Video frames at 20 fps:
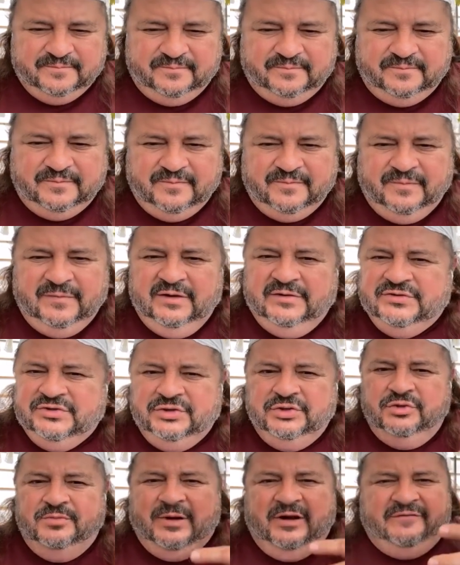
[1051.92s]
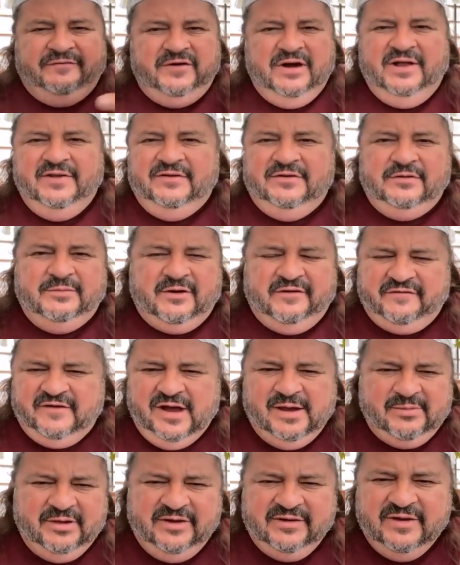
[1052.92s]
to my friends, to my family,
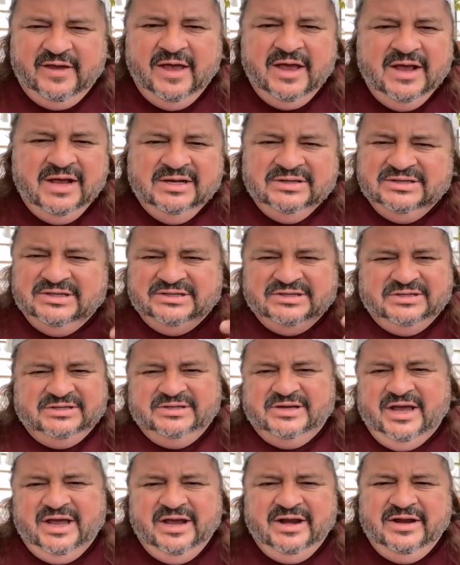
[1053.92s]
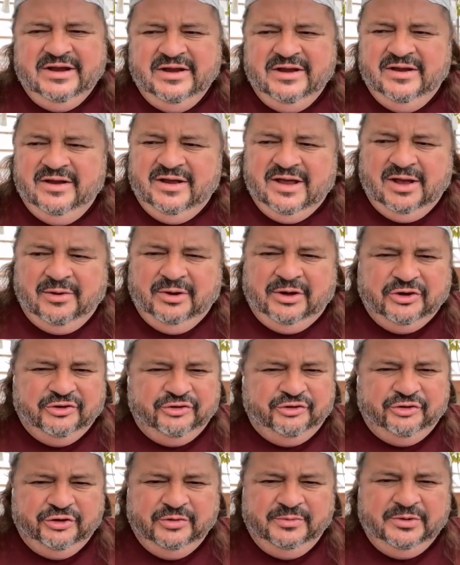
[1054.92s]
to society, how I
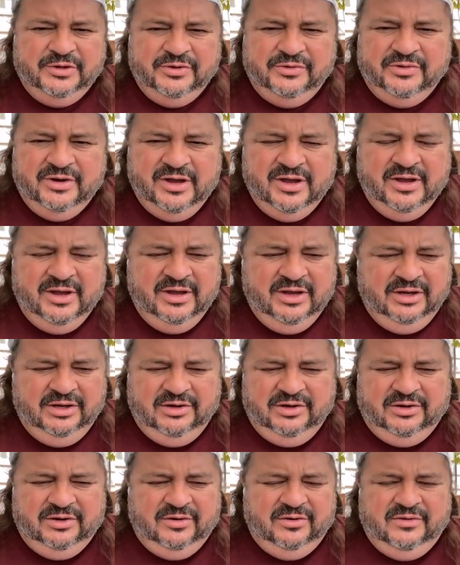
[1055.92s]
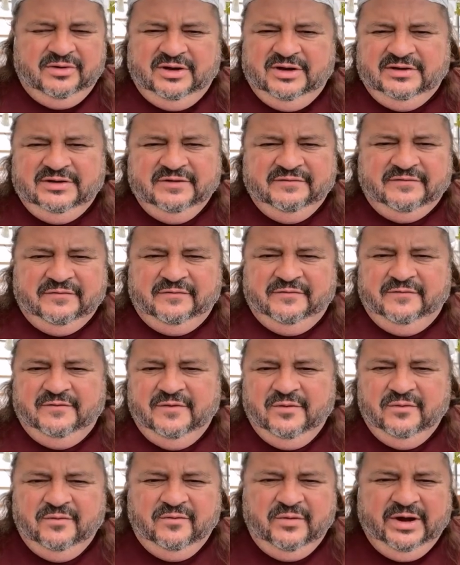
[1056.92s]
contribute, you know, in different
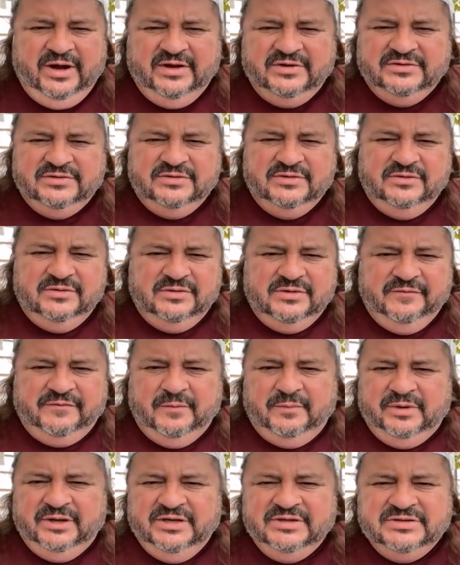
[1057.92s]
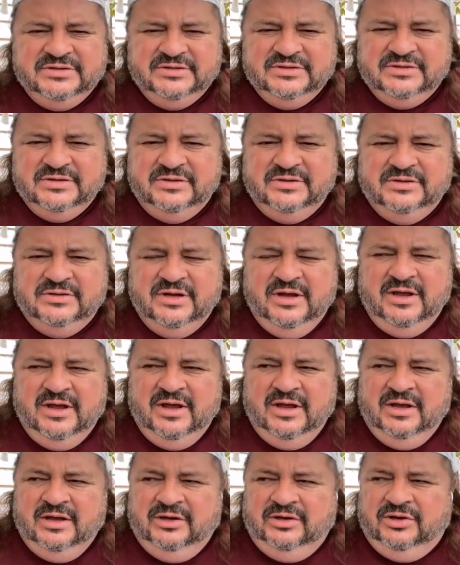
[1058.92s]
ways, in different places,
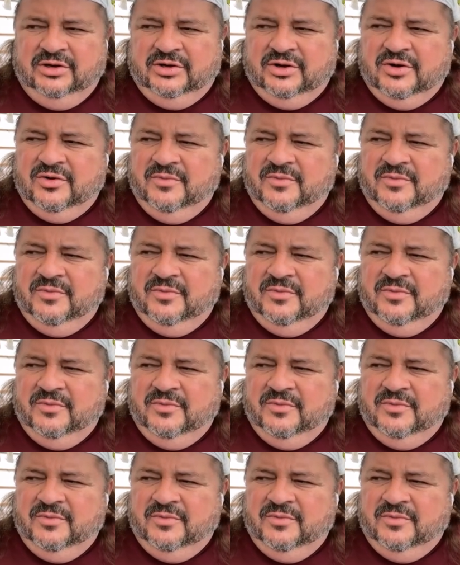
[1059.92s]
you know. But